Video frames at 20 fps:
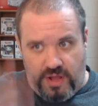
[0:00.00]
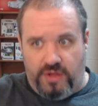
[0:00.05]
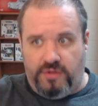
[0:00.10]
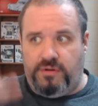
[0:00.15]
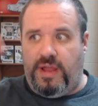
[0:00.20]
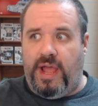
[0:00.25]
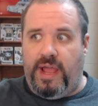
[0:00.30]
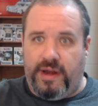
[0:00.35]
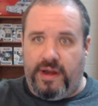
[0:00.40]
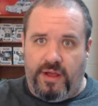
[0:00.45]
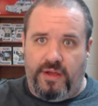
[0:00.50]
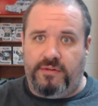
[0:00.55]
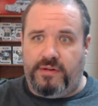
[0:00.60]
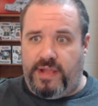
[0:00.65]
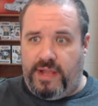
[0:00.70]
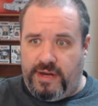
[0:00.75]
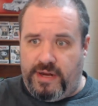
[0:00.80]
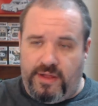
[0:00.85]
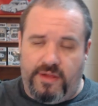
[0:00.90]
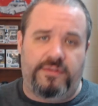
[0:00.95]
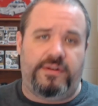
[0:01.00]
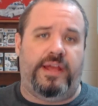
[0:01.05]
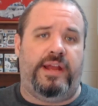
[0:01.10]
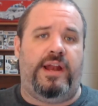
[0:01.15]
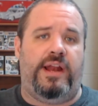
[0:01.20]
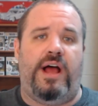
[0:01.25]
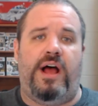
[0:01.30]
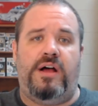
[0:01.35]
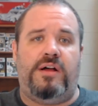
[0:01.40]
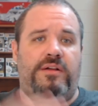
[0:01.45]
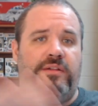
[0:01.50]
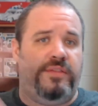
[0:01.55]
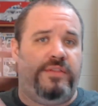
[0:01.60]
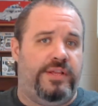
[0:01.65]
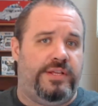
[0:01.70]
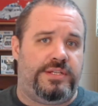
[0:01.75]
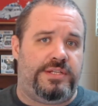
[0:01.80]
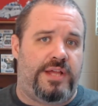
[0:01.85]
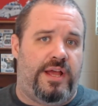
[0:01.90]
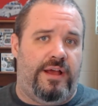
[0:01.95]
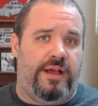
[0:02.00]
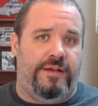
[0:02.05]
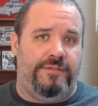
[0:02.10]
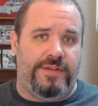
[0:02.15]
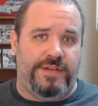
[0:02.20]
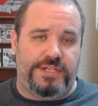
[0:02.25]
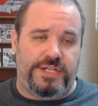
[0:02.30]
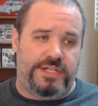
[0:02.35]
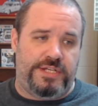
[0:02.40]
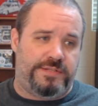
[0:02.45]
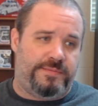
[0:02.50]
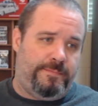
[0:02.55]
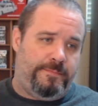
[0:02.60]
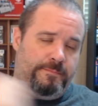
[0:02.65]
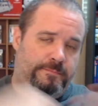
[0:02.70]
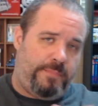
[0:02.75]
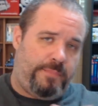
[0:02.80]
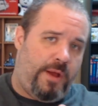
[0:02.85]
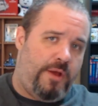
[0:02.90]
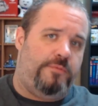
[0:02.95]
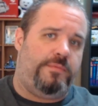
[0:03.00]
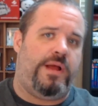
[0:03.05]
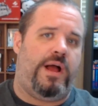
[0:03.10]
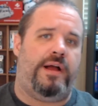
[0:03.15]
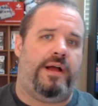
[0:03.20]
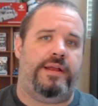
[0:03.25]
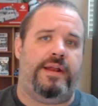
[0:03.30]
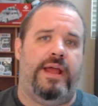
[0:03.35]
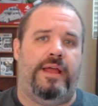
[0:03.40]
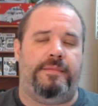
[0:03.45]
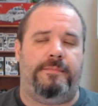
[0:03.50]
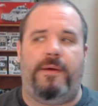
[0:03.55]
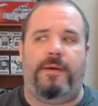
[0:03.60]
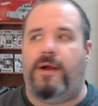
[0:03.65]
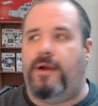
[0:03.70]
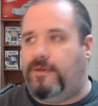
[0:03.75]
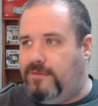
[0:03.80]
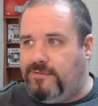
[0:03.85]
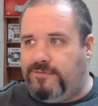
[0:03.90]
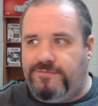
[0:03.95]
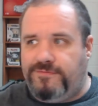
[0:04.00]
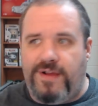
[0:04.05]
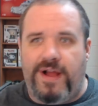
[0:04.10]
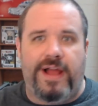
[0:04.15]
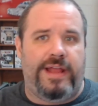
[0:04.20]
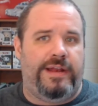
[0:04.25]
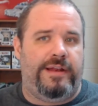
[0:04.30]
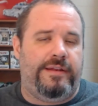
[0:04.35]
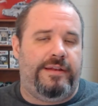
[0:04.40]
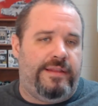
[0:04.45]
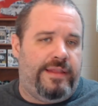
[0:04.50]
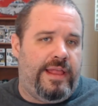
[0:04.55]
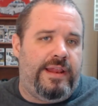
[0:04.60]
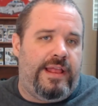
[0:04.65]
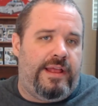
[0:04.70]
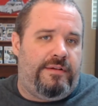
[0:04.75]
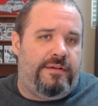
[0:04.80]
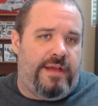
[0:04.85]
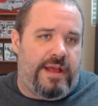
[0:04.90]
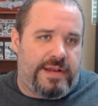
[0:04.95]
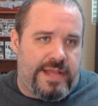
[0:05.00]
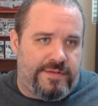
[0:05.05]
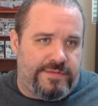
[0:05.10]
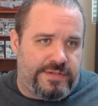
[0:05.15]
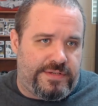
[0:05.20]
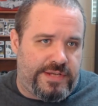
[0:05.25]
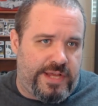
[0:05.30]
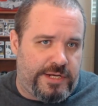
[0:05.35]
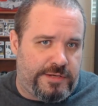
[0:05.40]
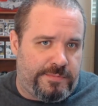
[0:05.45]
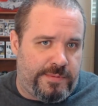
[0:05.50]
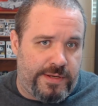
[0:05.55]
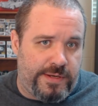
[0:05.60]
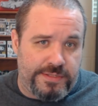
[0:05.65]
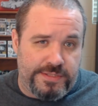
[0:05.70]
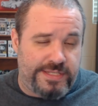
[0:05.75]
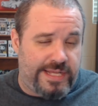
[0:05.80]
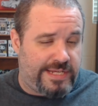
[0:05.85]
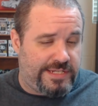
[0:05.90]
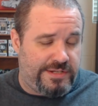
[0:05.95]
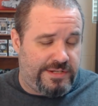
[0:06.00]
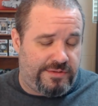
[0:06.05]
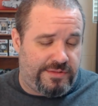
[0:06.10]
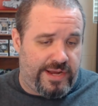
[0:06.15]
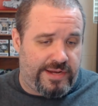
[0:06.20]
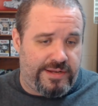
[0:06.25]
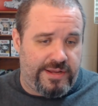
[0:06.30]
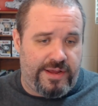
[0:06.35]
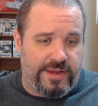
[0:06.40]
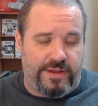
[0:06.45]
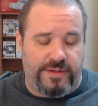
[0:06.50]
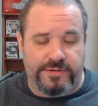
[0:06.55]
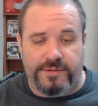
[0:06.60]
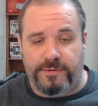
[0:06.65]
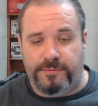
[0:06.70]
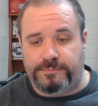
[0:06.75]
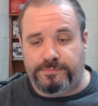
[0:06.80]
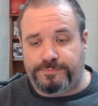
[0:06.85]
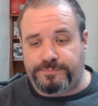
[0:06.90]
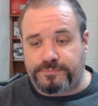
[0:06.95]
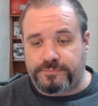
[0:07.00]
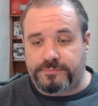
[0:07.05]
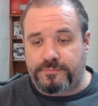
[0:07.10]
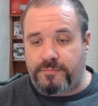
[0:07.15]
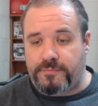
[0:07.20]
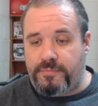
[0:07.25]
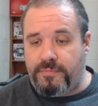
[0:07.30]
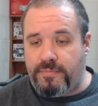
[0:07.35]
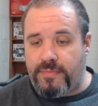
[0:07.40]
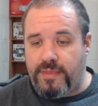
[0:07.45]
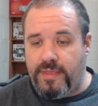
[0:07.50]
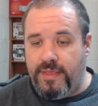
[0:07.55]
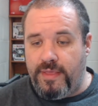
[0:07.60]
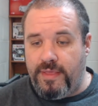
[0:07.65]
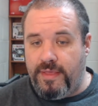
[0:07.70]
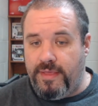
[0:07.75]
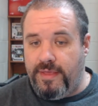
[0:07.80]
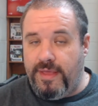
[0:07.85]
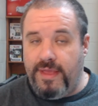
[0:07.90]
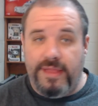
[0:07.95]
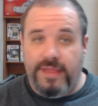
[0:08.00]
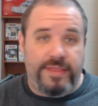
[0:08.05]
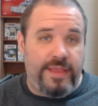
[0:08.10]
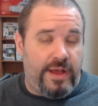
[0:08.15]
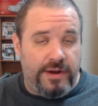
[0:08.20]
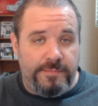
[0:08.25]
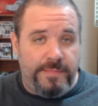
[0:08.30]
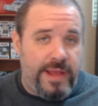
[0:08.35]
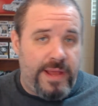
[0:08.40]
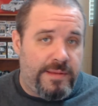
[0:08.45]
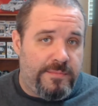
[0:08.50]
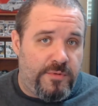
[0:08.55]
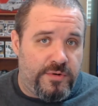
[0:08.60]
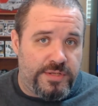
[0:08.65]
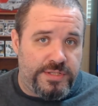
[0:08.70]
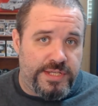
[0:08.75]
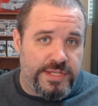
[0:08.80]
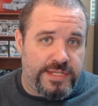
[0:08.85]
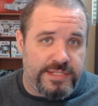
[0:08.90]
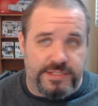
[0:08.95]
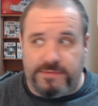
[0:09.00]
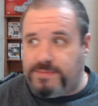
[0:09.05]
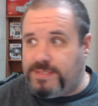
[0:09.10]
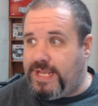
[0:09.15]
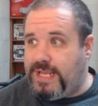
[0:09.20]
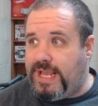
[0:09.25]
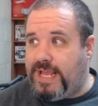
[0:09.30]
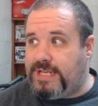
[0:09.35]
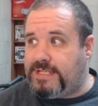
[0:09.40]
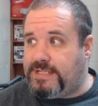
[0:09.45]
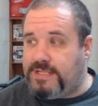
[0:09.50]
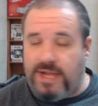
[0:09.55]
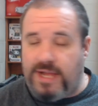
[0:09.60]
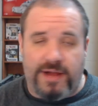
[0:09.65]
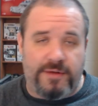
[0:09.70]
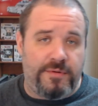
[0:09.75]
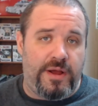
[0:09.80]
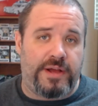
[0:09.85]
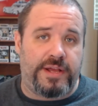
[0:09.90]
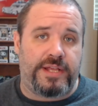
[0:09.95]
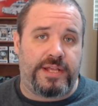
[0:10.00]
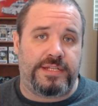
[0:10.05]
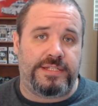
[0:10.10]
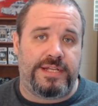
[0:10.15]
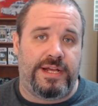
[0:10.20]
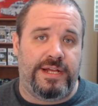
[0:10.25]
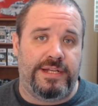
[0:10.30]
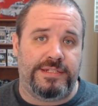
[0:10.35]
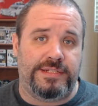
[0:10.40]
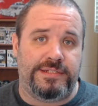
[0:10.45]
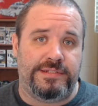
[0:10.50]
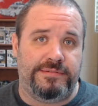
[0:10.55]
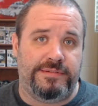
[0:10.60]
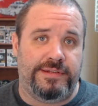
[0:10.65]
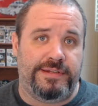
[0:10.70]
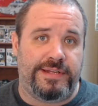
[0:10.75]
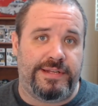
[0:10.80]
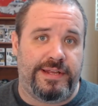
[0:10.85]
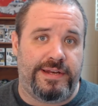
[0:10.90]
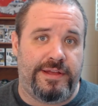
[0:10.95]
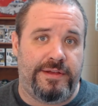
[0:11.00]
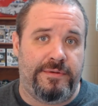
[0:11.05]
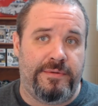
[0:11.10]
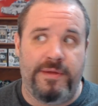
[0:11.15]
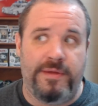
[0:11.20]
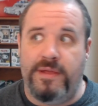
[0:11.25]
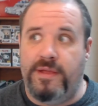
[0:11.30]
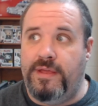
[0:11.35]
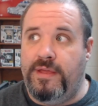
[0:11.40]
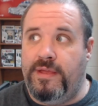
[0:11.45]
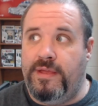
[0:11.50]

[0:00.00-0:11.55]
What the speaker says: online, all this stuff, and just boom, knock it out of the park. Fine, they don't have to have stage presence. I still think they ought to. They ought to make more systems. It's not rocket science, Nintendo.